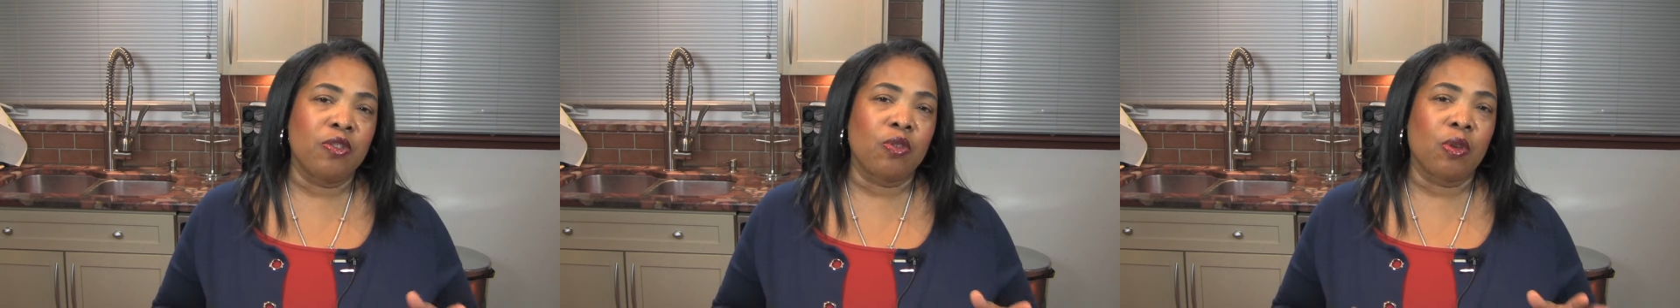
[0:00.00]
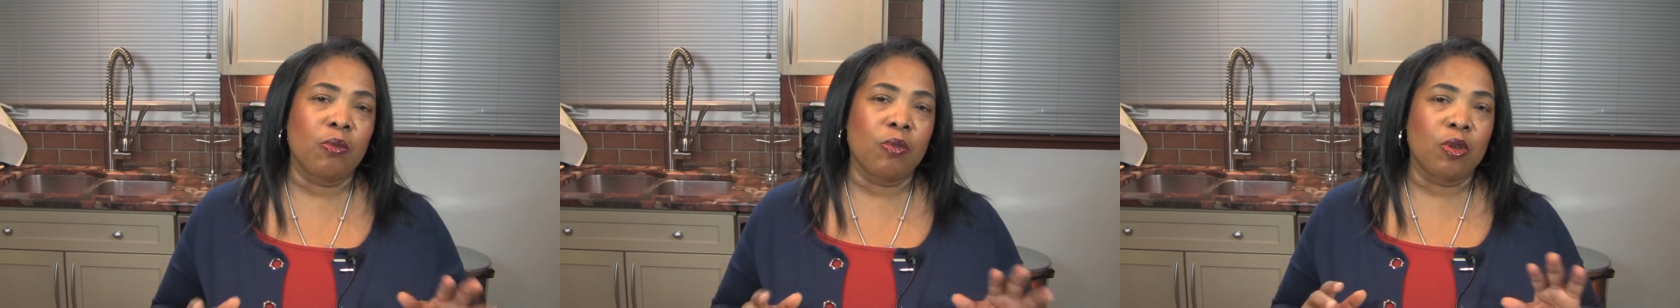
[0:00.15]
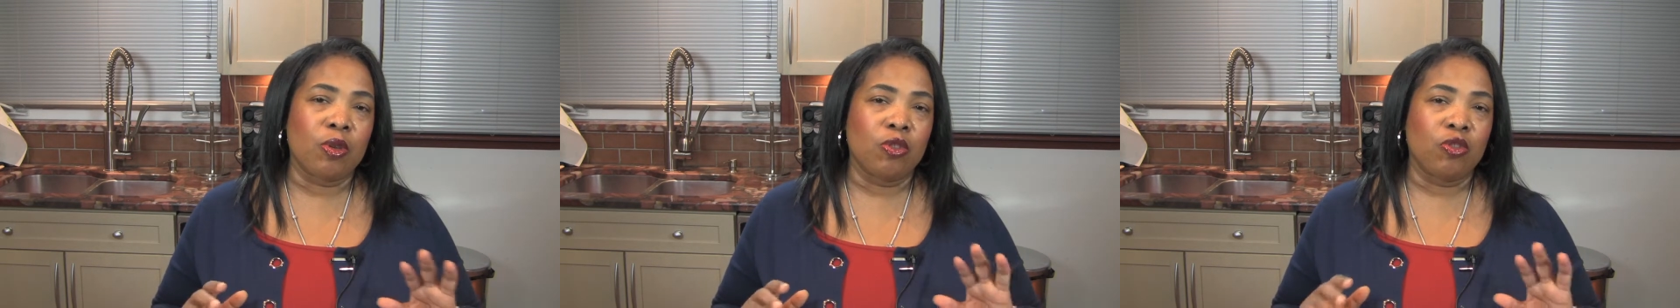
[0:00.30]
So
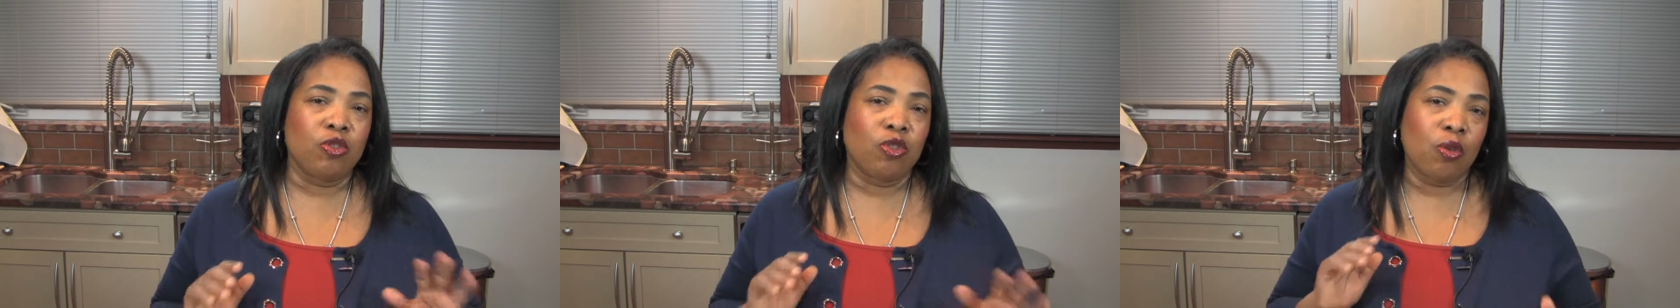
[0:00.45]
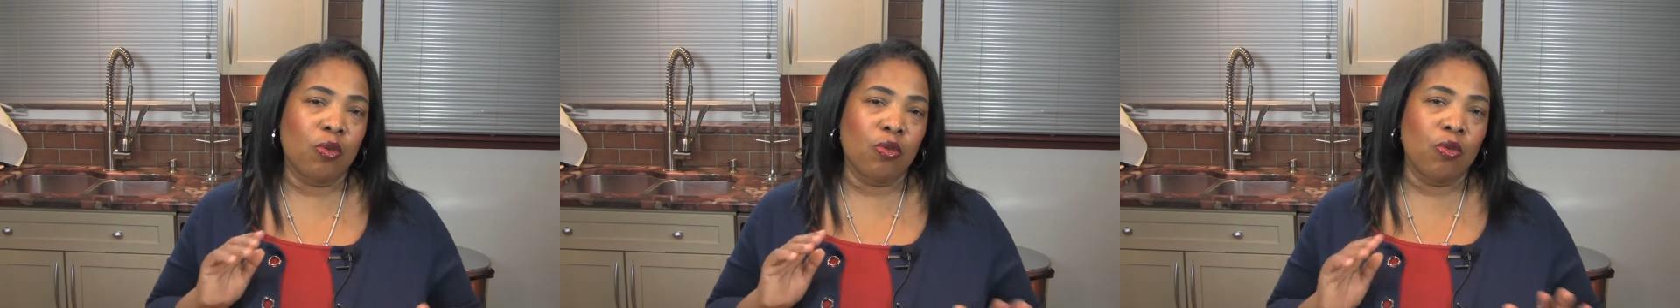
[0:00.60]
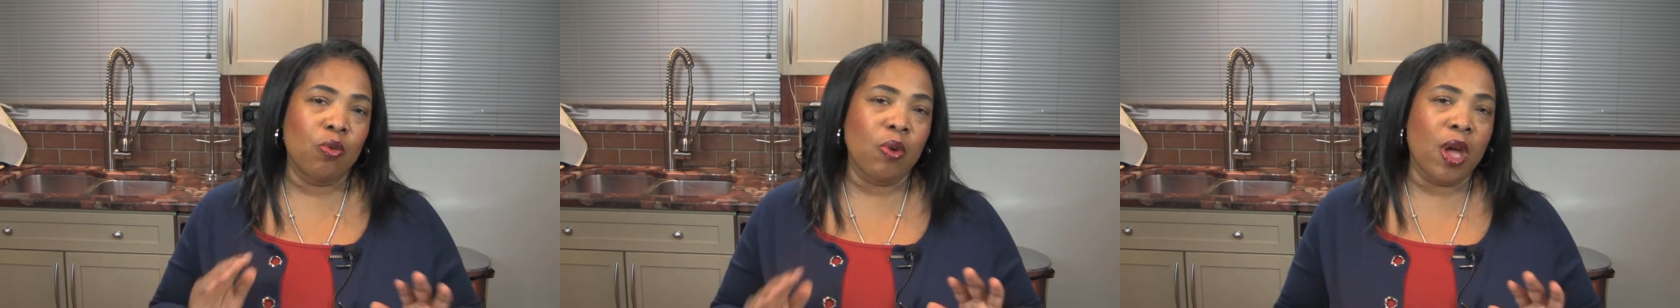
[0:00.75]
I'm going to show
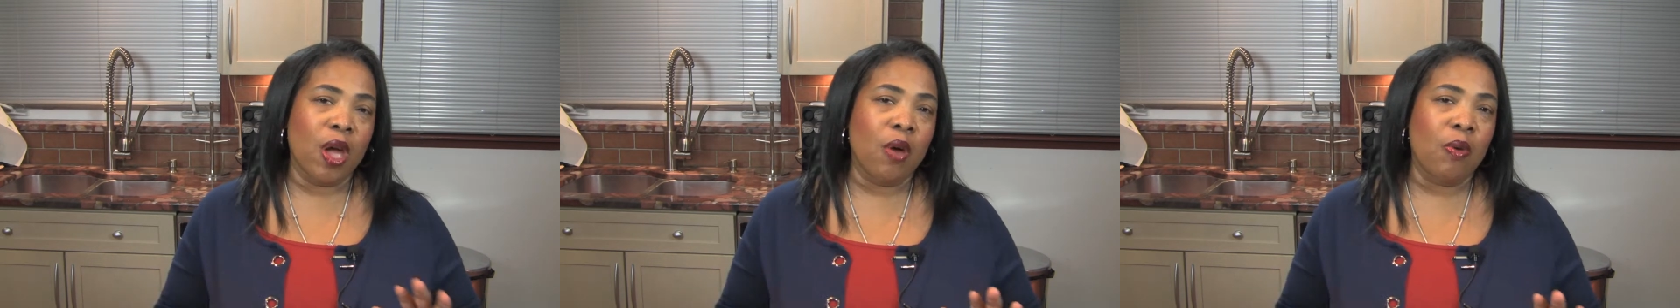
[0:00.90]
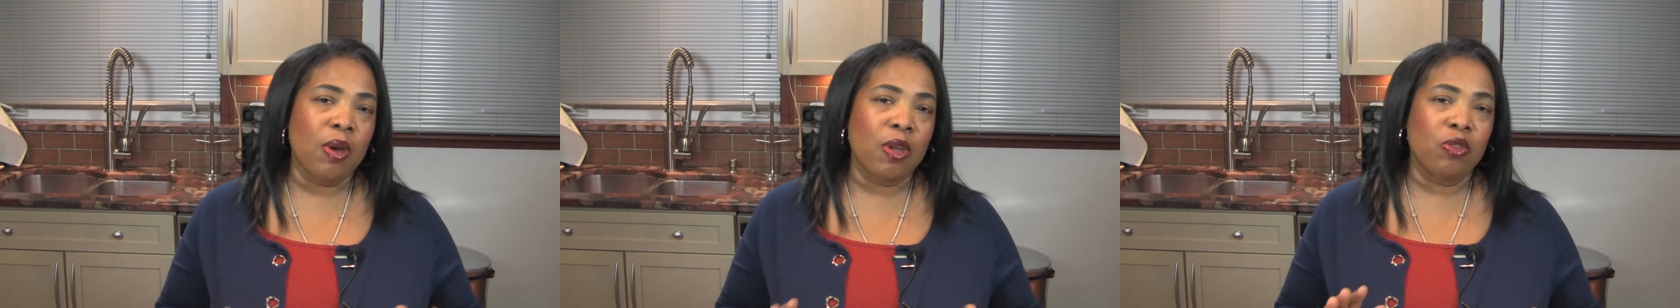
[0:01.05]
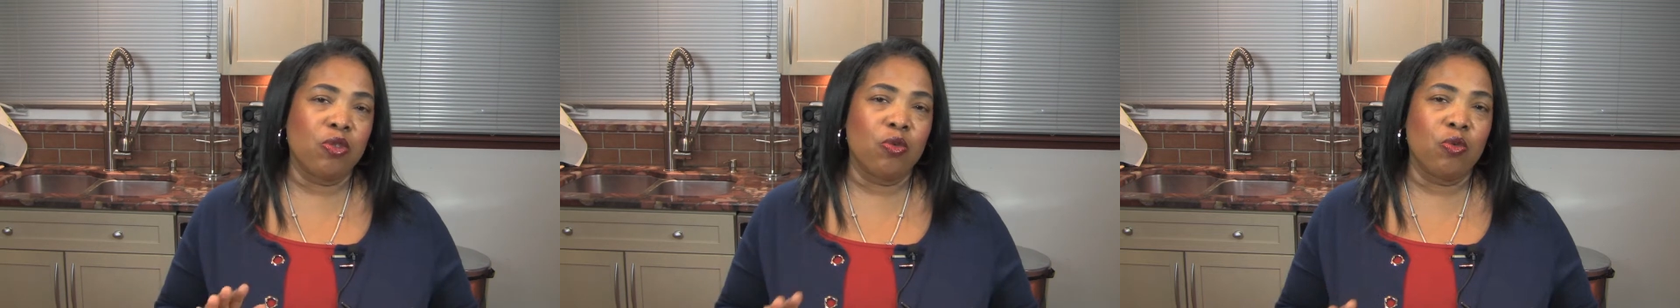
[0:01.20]
you how
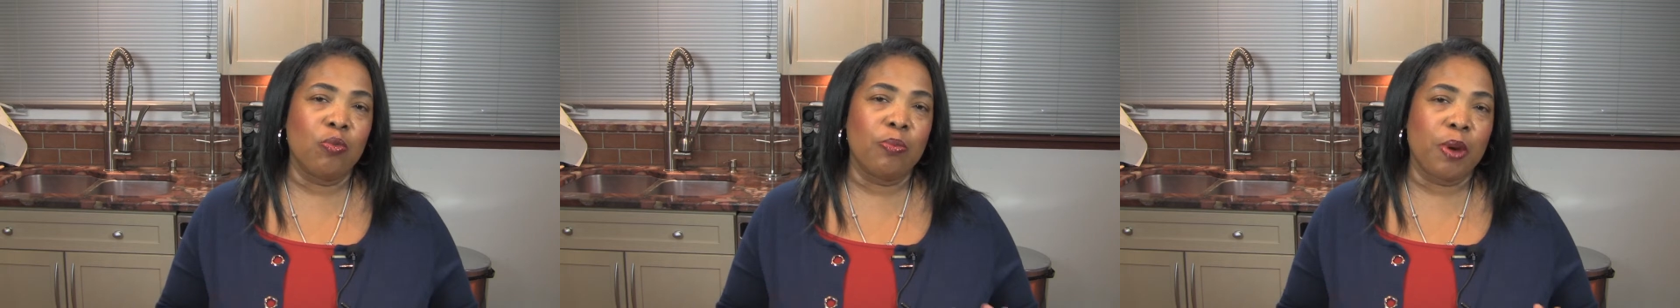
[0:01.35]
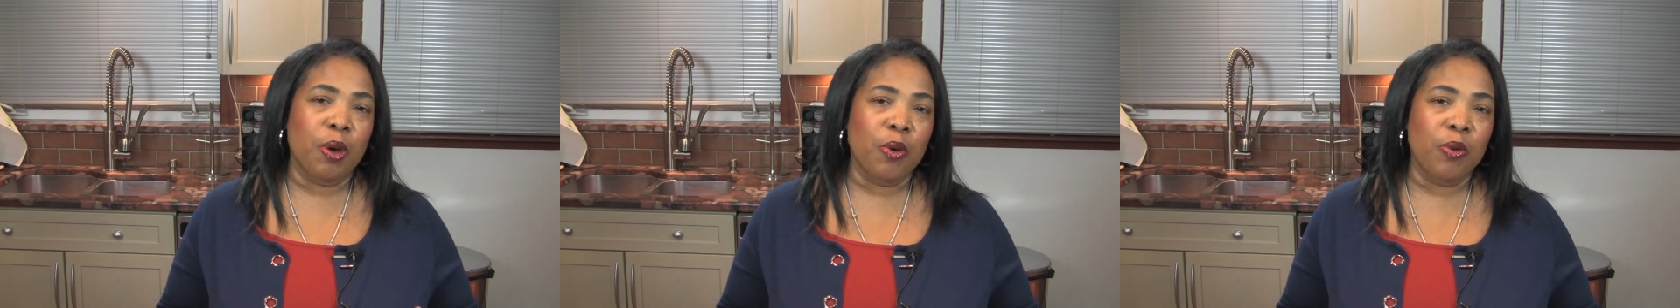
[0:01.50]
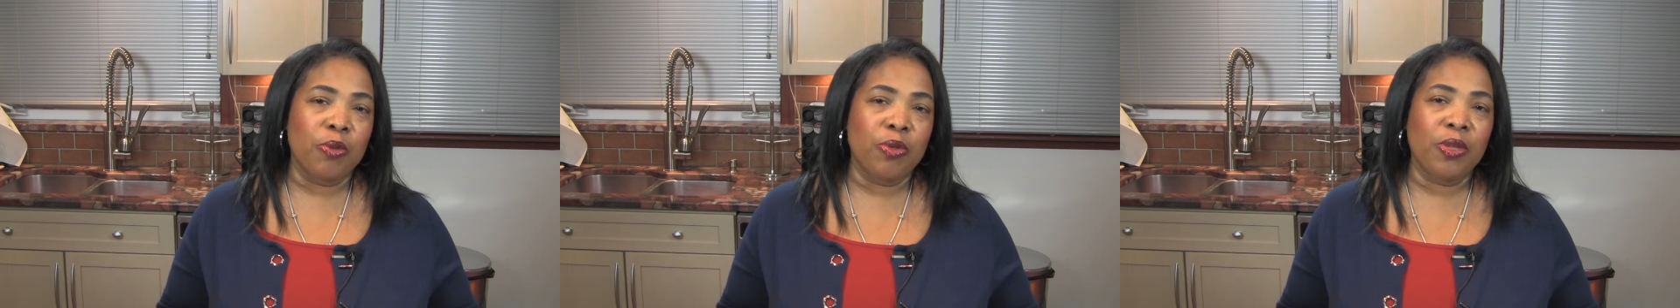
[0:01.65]
I do
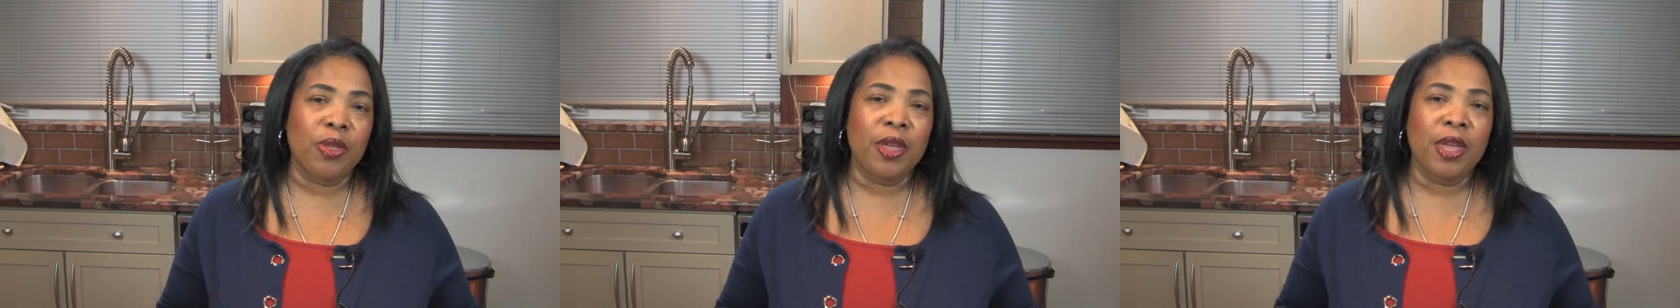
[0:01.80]
both,